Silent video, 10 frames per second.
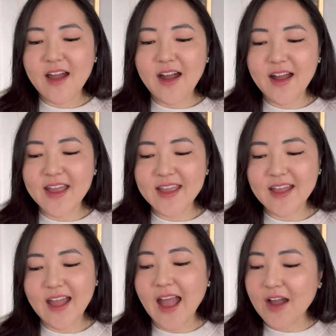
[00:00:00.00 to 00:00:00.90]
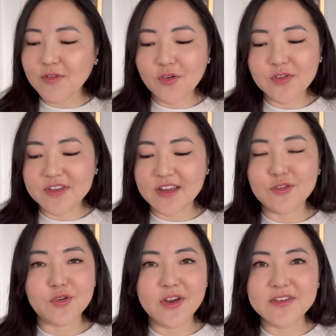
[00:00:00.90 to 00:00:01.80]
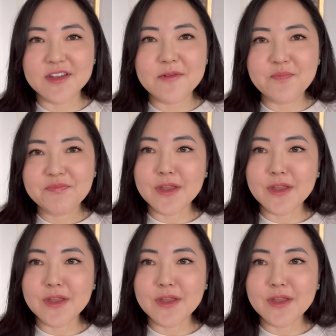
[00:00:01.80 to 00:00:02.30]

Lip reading: I have obviously tried it